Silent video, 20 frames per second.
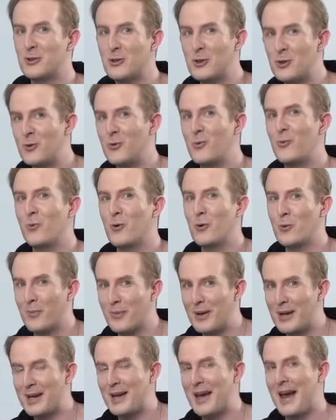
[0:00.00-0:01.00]
you will
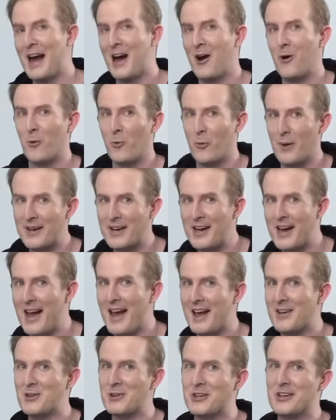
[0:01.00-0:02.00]
be our winner
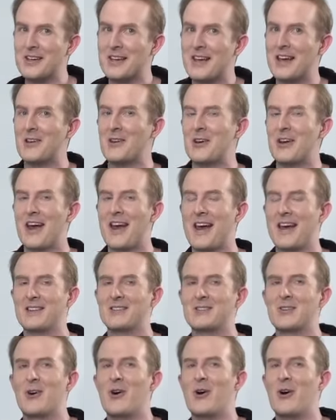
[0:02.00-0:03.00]
and you can get your
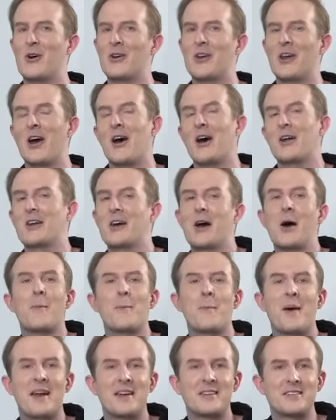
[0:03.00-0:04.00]
hands on an
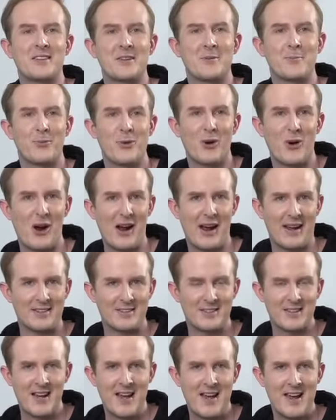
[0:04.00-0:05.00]
amazing prize.
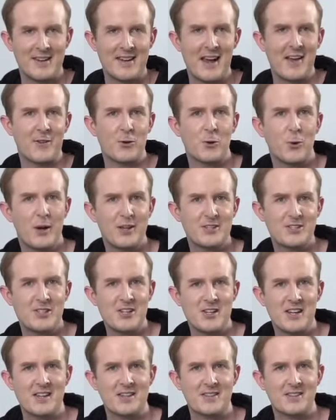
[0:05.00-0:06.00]
Now the
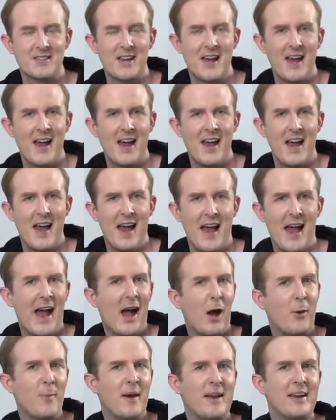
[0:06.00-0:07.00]
question is,
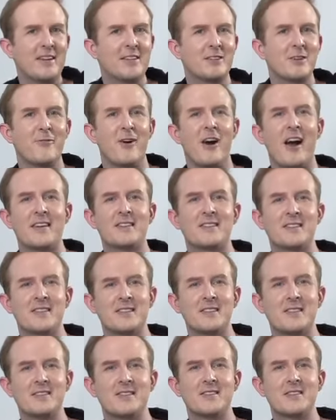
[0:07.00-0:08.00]
how many
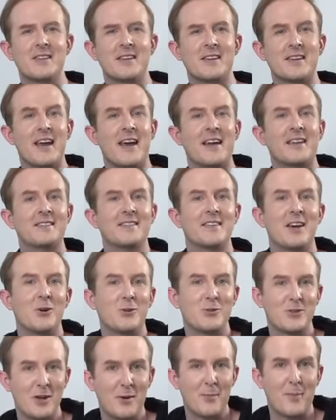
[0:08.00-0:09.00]
devices can
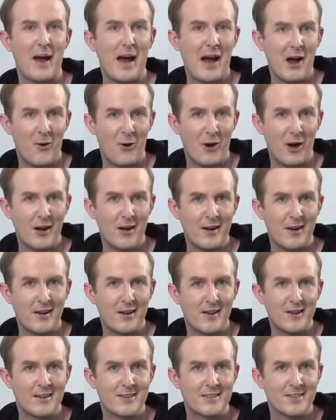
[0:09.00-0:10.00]
Delta power
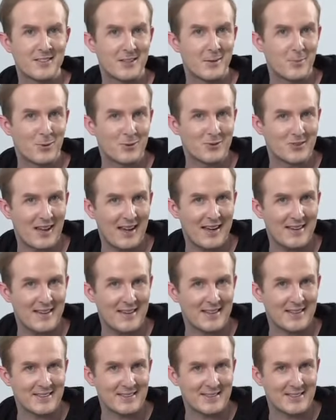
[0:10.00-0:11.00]

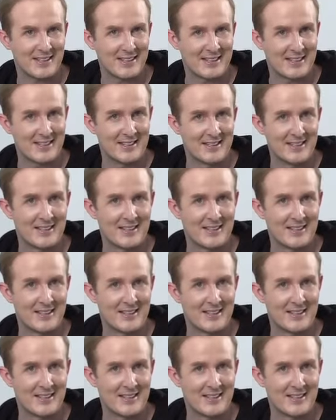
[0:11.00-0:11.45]
simultaneously?